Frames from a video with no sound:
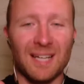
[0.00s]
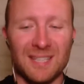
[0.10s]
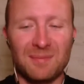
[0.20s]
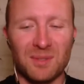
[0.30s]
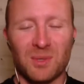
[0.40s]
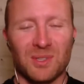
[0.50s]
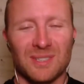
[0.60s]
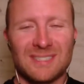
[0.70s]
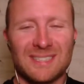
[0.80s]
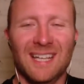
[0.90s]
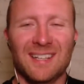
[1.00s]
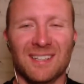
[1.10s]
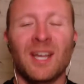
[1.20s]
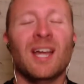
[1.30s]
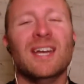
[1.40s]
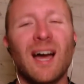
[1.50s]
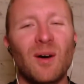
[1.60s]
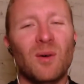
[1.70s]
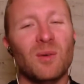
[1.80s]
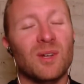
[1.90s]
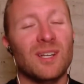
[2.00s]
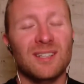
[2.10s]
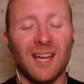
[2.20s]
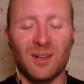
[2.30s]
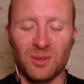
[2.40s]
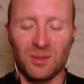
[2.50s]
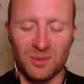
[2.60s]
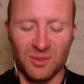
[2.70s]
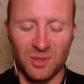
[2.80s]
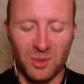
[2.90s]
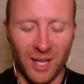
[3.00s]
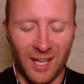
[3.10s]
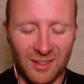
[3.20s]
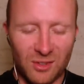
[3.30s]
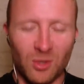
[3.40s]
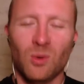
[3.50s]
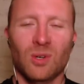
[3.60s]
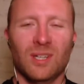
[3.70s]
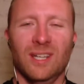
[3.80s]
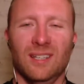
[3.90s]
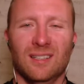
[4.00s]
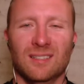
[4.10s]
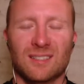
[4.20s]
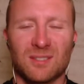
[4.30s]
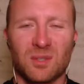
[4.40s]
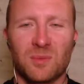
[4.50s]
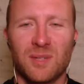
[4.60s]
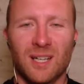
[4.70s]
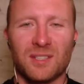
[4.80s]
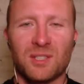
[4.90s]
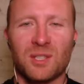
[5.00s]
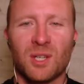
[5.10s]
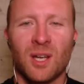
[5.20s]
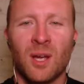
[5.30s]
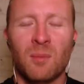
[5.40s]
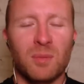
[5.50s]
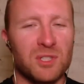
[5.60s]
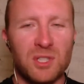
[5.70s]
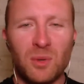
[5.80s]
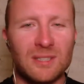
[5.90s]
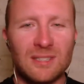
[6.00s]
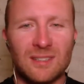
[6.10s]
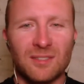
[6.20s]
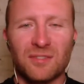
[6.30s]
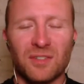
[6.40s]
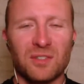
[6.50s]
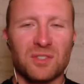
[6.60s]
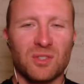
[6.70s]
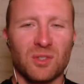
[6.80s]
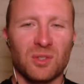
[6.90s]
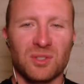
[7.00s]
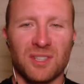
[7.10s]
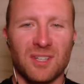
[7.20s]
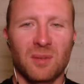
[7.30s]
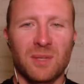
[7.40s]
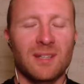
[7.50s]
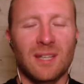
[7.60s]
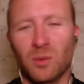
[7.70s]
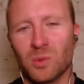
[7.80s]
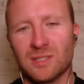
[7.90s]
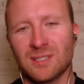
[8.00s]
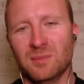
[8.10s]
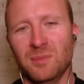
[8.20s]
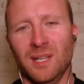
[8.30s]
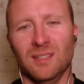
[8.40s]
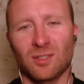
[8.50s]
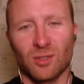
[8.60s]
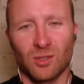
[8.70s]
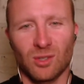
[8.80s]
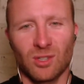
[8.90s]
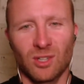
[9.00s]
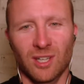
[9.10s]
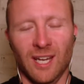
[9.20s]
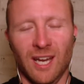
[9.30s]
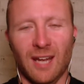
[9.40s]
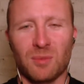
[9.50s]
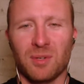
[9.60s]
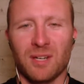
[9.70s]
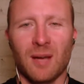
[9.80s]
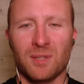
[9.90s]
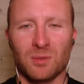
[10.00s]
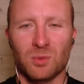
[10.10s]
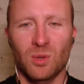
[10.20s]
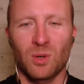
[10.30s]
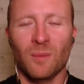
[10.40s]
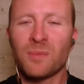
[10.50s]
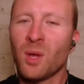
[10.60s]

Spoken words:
to keep the world together. Now you hate Tori so much, but she wasn't the first girl to come in that wasn't a main girl and have a predominant role.